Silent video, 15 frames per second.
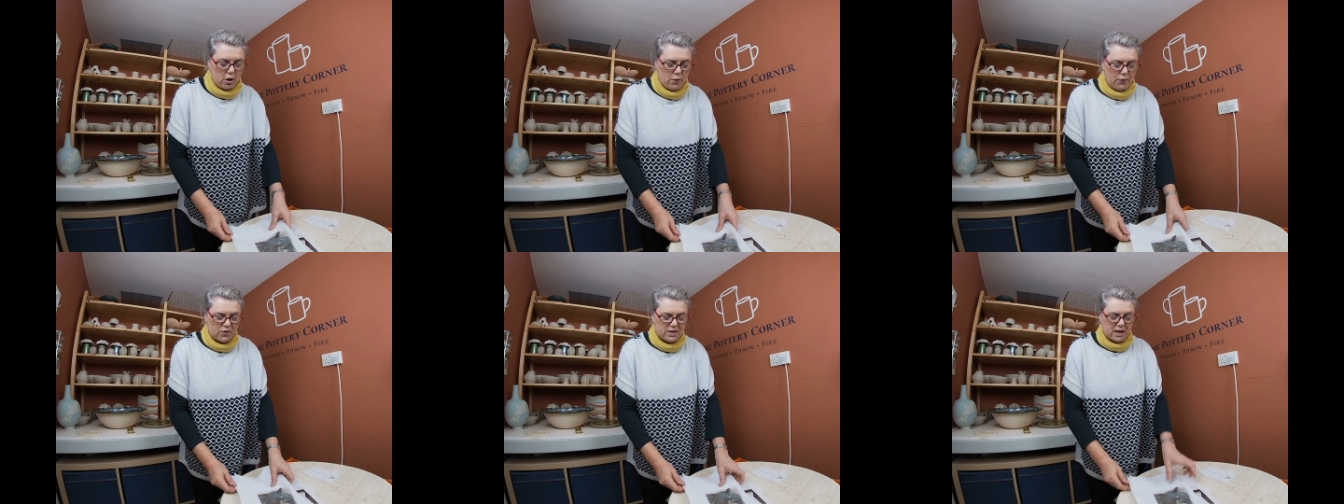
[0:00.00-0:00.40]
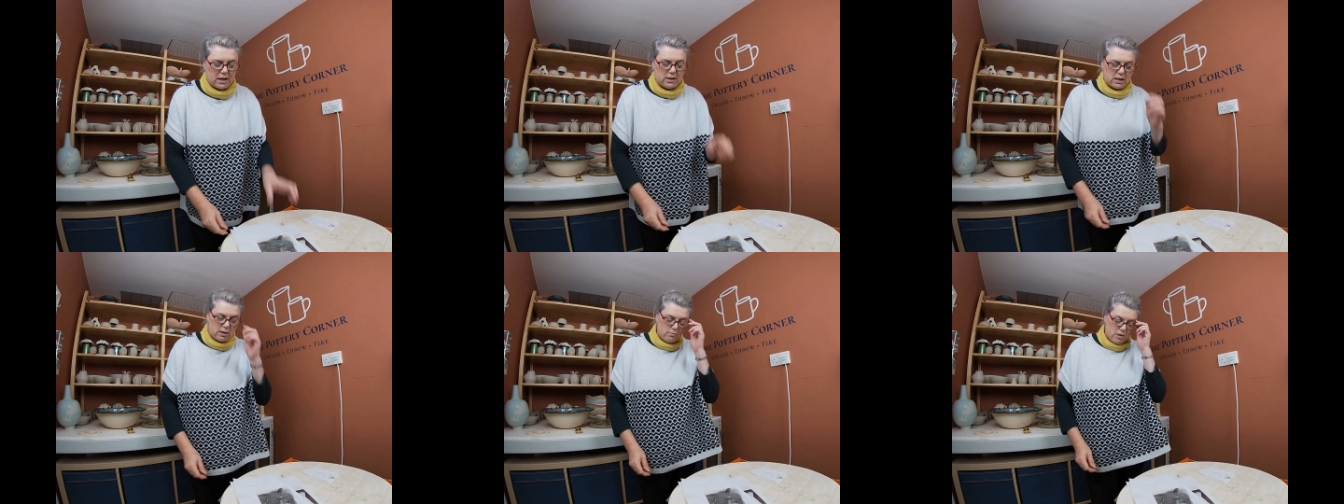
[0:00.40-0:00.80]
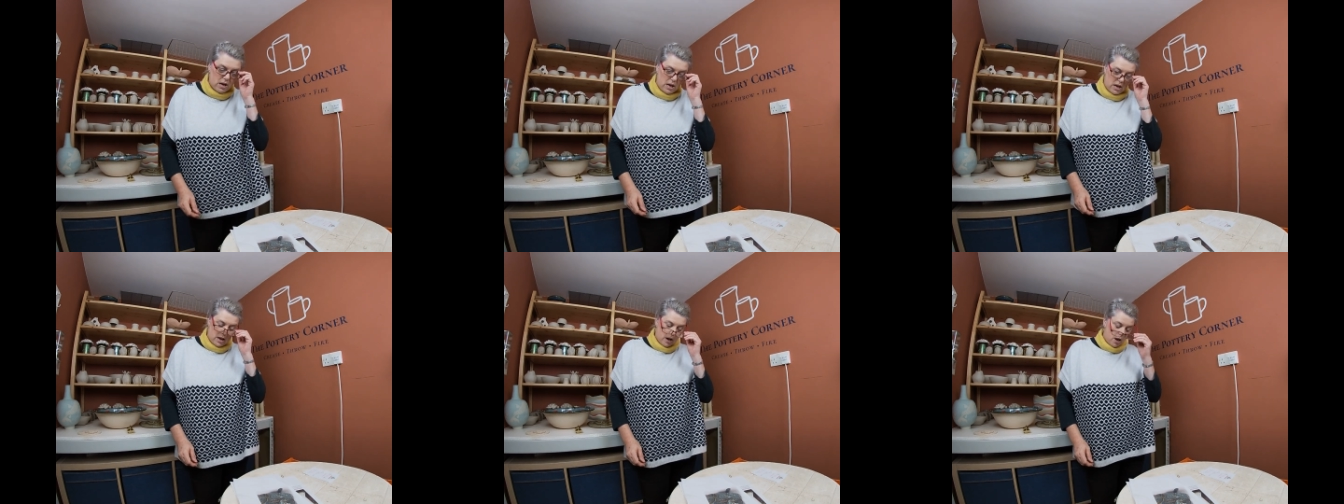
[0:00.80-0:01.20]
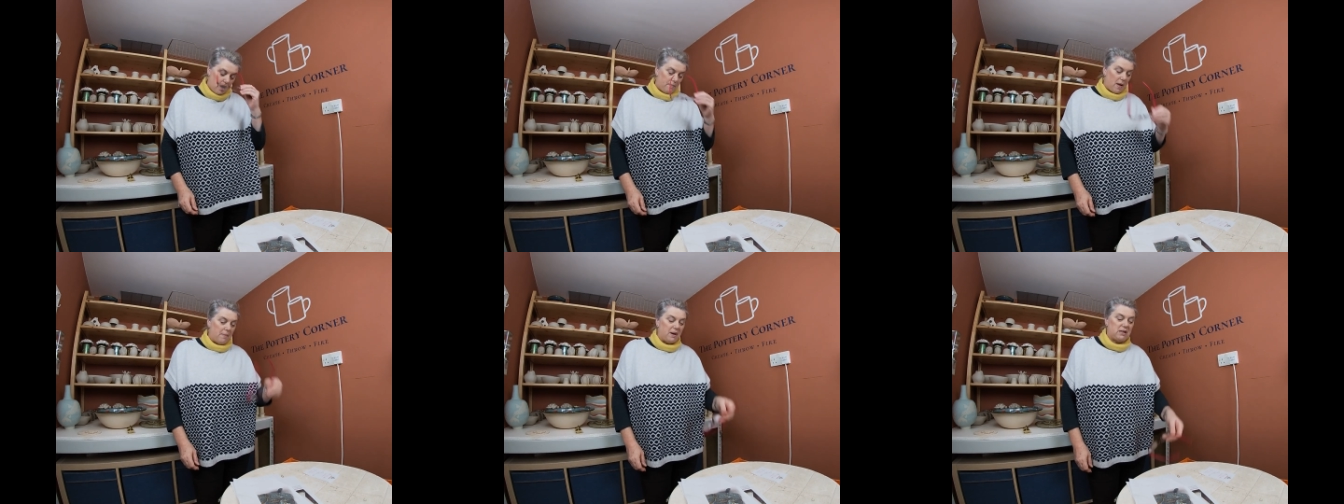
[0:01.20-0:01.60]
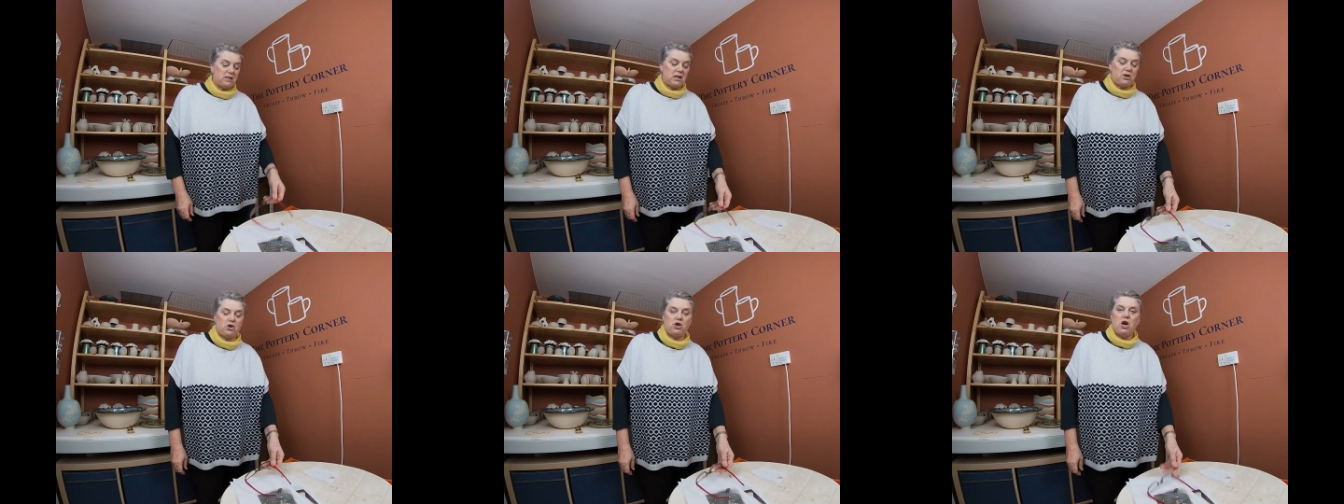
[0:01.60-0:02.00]
you for sending me a
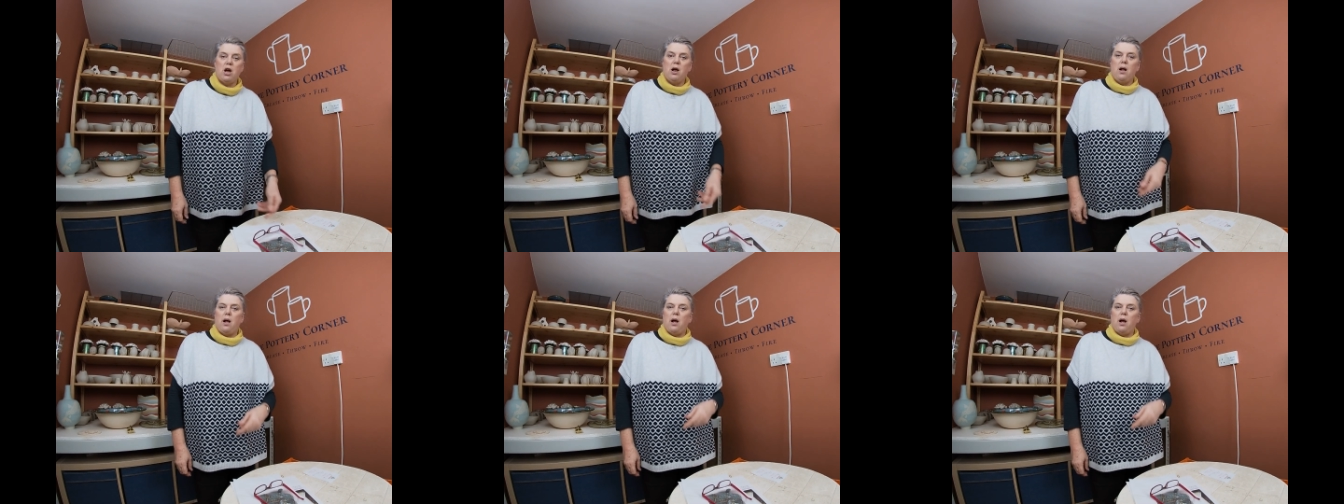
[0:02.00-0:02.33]
message.